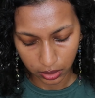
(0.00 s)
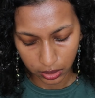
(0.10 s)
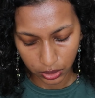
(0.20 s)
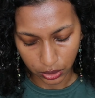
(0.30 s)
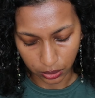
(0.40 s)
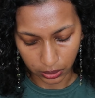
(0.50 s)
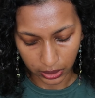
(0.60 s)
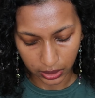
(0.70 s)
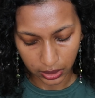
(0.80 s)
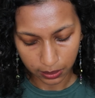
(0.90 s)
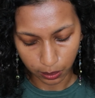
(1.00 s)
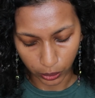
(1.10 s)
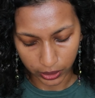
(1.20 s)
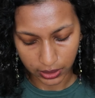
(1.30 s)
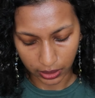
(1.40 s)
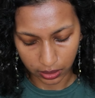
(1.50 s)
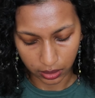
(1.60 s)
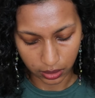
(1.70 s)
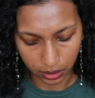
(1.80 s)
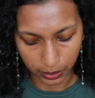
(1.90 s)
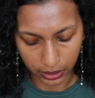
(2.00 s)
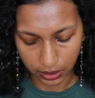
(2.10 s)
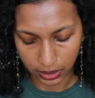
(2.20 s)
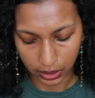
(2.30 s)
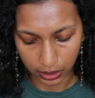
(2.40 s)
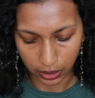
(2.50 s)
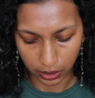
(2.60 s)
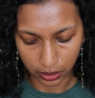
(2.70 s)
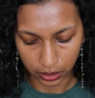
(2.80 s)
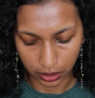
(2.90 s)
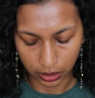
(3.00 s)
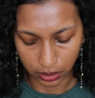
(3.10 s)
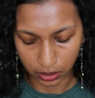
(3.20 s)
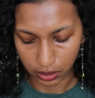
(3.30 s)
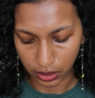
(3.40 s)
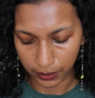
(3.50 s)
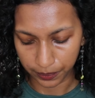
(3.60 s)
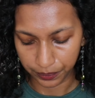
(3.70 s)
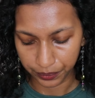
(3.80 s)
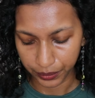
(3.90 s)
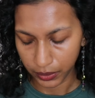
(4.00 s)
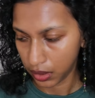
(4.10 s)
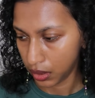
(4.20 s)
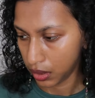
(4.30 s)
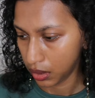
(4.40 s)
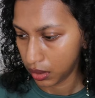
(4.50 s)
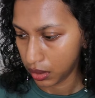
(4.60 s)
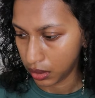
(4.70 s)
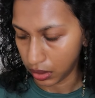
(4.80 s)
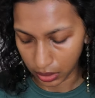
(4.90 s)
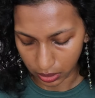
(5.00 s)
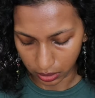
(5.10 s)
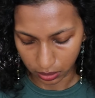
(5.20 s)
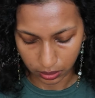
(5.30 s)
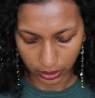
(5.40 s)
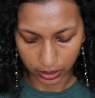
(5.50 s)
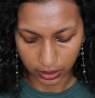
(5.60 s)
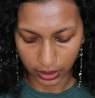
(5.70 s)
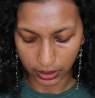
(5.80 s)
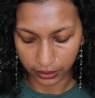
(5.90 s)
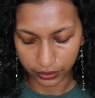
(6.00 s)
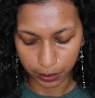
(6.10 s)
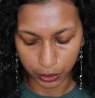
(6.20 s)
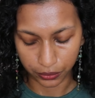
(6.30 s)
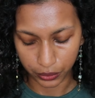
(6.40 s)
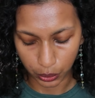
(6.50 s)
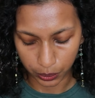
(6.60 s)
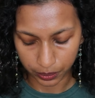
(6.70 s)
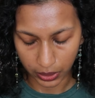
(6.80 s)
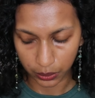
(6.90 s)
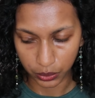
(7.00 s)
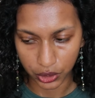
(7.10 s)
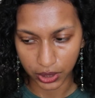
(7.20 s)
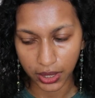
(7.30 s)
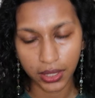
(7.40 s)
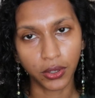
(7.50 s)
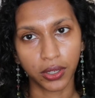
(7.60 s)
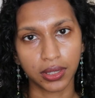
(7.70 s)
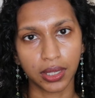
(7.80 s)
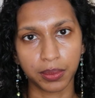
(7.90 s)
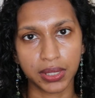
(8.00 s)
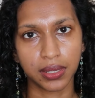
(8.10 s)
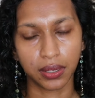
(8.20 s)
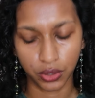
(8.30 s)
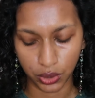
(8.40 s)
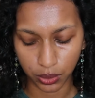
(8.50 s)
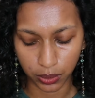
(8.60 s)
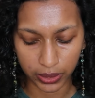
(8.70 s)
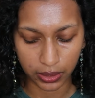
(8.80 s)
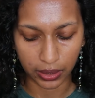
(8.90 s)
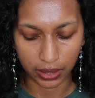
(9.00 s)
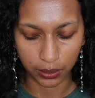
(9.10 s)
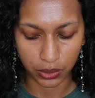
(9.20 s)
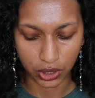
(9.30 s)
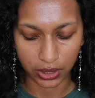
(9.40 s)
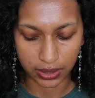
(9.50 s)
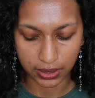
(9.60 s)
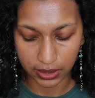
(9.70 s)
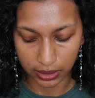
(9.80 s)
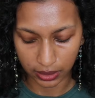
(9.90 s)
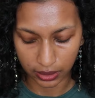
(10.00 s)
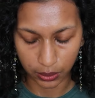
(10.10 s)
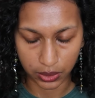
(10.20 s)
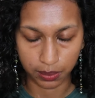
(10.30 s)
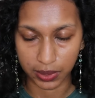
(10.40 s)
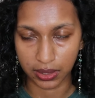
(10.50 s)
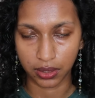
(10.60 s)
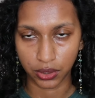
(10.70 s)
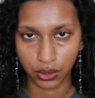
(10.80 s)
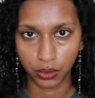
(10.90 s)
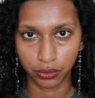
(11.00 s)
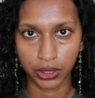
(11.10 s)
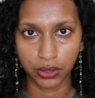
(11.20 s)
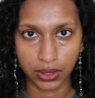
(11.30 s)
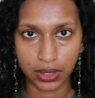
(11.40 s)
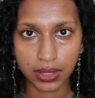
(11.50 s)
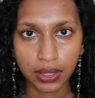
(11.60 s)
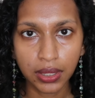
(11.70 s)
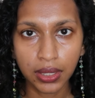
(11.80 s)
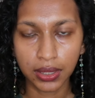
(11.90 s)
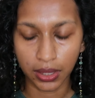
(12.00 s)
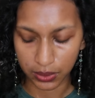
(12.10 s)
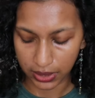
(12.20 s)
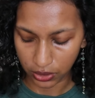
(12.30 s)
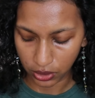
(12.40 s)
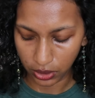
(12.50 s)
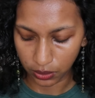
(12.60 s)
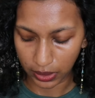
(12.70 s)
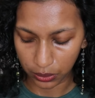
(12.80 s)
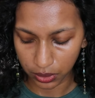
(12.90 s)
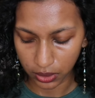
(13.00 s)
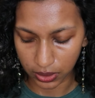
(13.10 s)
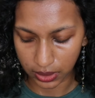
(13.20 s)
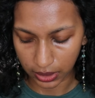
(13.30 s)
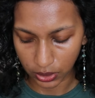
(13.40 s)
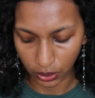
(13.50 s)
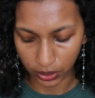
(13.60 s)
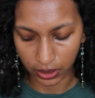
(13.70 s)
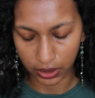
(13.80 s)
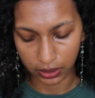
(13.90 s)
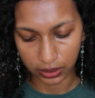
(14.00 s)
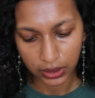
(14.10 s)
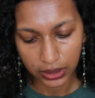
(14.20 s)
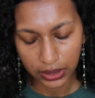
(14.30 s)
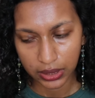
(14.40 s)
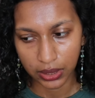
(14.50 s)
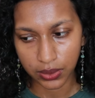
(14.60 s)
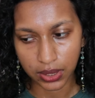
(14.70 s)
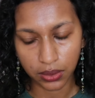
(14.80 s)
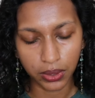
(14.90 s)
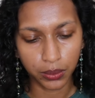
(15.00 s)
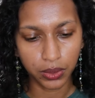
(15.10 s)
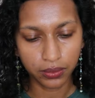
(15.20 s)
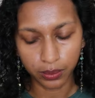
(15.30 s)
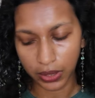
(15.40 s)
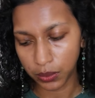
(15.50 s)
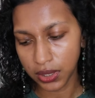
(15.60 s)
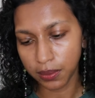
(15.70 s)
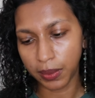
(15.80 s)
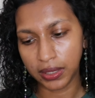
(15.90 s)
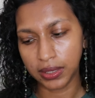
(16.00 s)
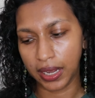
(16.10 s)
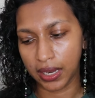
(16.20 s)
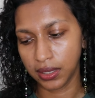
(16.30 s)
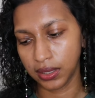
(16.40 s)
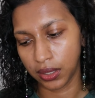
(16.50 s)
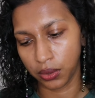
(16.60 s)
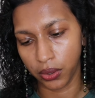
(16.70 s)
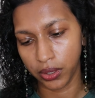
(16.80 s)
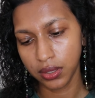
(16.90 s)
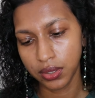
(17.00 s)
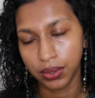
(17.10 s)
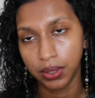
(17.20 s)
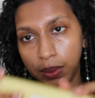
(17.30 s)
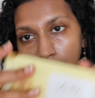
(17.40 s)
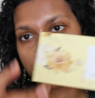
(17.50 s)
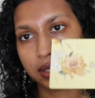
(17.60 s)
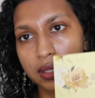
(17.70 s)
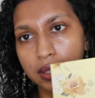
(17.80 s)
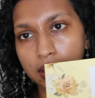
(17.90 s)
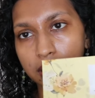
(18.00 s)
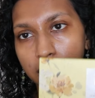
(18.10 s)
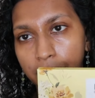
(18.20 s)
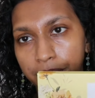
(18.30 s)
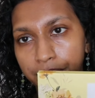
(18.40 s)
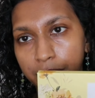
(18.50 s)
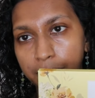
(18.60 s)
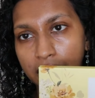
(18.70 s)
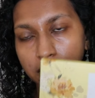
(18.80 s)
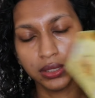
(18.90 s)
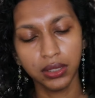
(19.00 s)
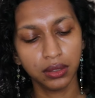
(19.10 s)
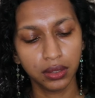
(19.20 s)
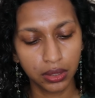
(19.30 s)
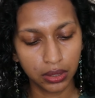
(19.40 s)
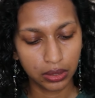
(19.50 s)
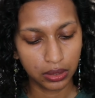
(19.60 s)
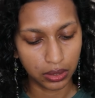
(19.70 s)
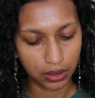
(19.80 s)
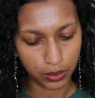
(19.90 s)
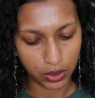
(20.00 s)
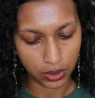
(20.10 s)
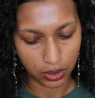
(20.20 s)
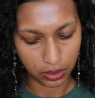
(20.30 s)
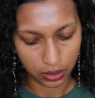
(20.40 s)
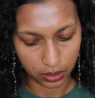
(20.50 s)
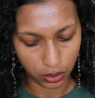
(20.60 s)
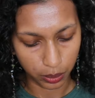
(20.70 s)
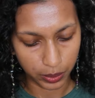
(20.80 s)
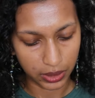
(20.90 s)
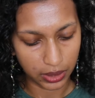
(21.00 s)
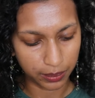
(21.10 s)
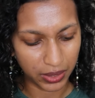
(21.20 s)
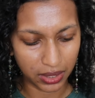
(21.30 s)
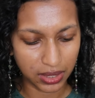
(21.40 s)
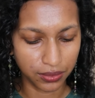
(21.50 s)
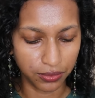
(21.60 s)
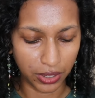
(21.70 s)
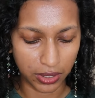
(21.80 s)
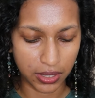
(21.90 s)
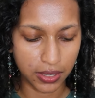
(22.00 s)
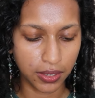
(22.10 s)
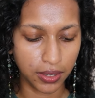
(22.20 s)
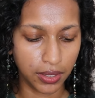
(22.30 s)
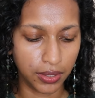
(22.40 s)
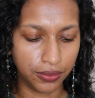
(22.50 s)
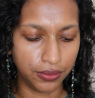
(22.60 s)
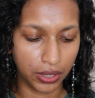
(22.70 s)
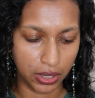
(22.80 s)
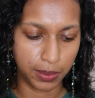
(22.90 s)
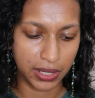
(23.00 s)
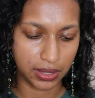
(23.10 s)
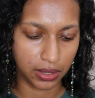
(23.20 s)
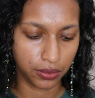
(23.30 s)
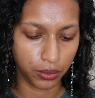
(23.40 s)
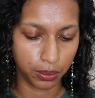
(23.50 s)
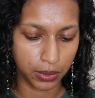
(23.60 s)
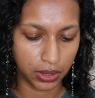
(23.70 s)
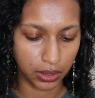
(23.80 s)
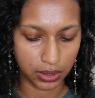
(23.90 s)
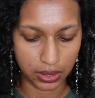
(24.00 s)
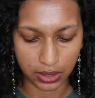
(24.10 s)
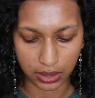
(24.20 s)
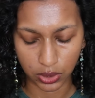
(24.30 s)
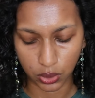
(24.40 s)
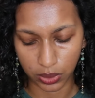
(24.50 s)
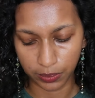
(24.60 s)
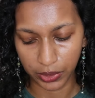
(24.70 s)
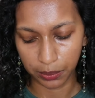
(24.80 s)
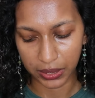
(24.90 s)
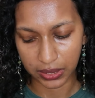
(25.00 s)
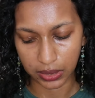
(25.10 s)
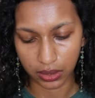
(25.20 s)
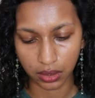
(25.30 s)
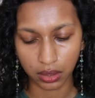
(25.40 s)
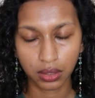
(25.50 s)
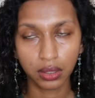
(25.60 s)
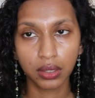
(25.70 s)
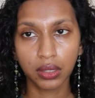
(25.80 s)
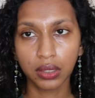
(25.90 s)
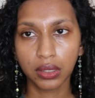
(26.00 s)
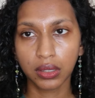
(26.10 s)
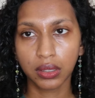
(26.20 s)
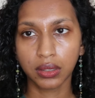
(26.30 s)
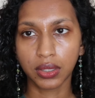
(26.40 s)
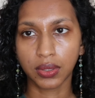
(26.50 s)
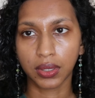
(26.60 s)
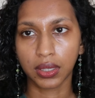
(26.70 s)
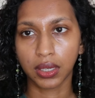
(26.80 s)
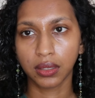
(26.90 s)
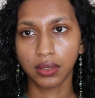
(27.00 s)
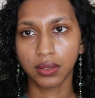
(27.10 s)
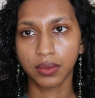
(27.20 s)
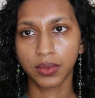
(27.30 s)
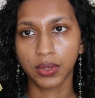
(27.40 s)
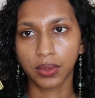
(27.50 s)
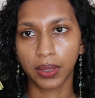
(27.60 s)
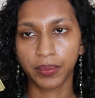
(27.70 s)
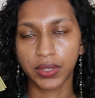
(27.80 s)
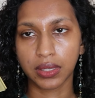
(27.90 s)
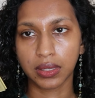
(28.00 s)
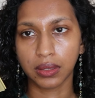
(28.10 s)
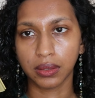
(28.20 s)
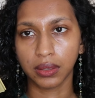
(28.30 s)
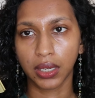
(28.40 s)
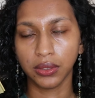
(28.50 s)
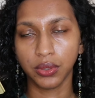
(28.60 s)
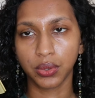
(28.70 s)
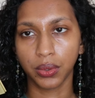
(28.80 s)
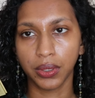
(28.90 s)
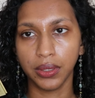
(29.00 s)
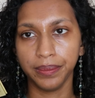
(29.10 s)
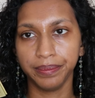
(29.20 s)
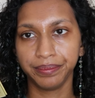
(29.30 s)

So I think I'm more excited here by the skincare than the, yeah, like, I love the perfume. I wish that I had gotten that pistachio one, and I wish I had seen that there was a pistachio fragrance that was actually around, because I saw that and I was like, oh, I wouldn't have minded adding that on. So anyway, this is the palette. I'm just gonna open it up. Yeah, it's very basic for me. Like, this is extremely basic. Just look at that. So yeah, this is the color story.